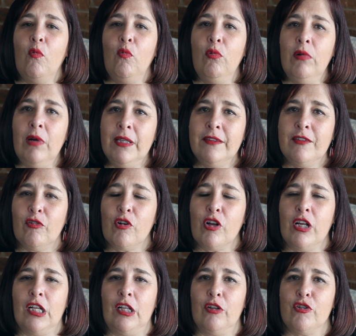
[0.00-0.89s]
what their
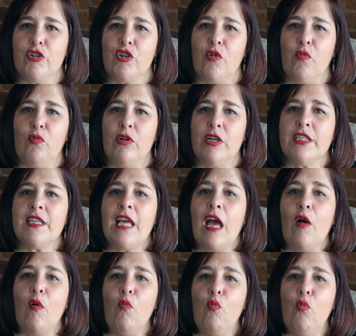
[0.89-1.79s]
culture was,
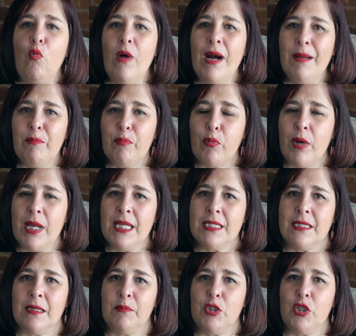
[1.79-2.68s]
what
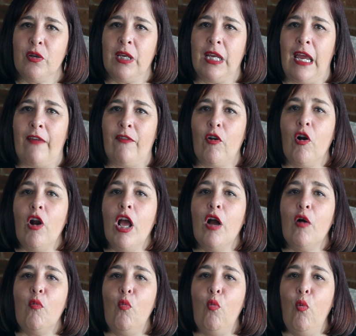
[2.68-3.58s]
brings them together,
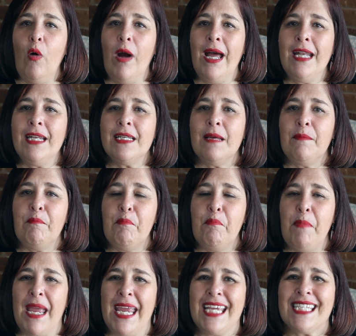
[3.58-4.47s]
what
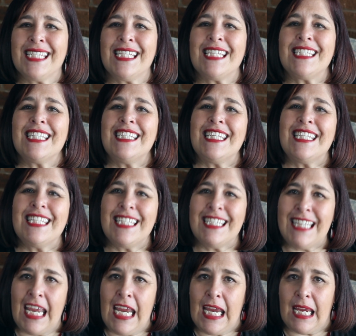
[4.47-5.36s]
makes us the
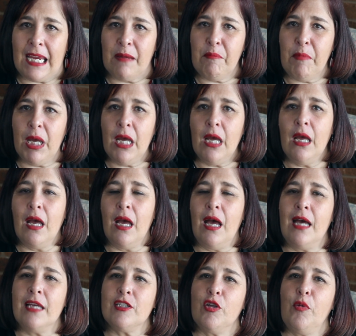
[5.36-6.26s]
same
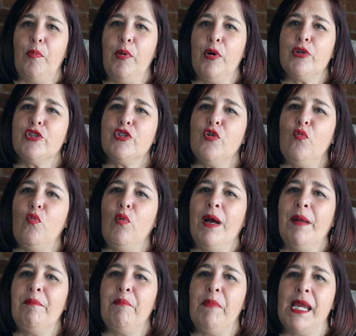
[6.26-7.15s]
as opposed to
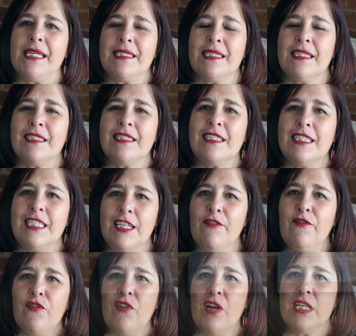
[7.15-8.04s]
what makes us
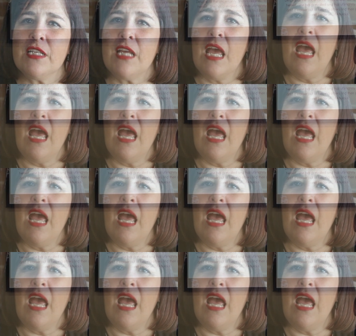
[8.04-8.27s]
different.